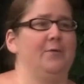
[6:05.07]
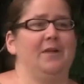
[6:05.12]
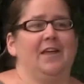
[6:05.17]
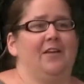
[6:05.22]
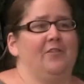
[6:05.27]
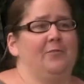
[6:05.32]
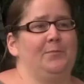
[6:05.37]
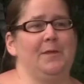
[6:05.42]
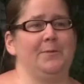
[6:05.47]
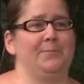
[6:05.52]
we
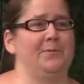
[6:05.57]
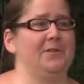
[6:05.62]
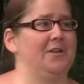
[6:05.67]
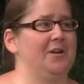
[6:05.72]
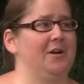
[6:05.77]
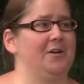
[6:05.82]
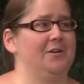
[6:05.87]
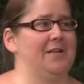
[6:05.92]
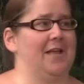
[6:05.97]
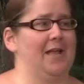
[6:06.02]
have people
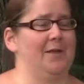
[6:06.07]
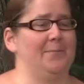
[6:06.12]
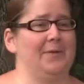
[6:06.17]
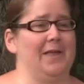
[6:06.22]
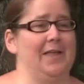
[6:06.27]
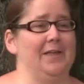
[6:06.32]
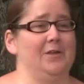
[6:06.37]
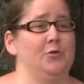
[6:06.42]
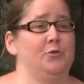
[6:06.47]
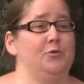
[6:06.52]
in our time
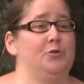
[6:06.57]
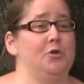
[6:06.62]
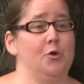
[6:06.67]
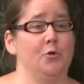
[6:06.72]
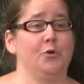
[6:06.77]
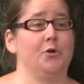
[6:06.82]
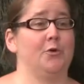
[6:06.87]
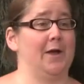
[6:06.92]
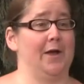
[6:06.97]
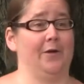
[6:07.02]
bank who
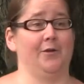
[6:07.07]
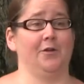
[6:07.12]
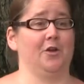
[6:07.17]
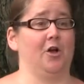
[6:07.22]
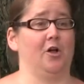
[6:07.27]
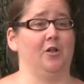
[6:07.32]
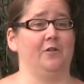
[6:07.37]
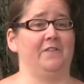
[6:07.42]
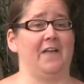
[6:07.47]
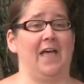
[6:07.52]
don't know how to
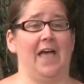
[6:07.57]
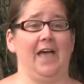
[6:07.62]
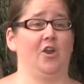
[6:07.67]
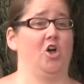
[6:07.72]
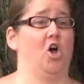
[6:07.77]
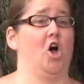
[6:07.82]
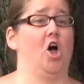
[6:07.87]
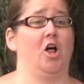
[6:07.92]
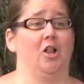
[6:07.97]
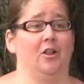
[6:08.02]
golf at
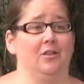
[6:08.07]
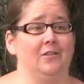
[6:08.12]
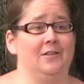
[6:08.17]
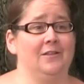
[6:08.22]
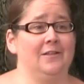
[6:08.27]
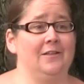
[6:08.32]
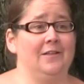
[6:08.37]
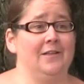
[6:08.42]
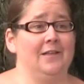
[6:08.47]
all.